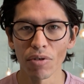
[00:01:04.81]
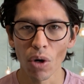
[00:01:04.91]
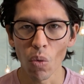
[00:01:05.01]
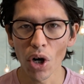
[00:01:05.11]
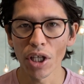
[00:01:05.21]
you
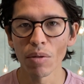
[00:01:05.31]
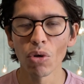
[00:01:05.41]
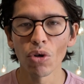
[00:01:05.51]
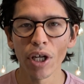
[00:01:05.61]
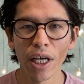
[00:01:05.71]
know, one in the
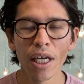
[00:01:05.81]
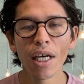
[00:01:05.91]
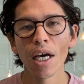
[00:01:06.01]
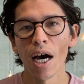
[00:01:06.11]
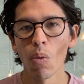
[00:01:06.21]
morning
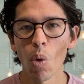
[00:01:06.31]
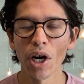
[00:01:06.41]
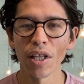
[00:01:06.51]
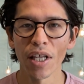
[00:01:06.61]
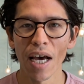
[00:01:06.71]
and one
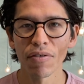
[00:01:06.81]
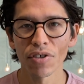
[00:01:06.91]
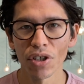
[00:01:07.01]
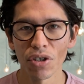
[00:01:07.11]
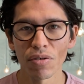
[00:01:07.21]
in the
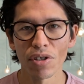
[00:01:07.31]
afternoon.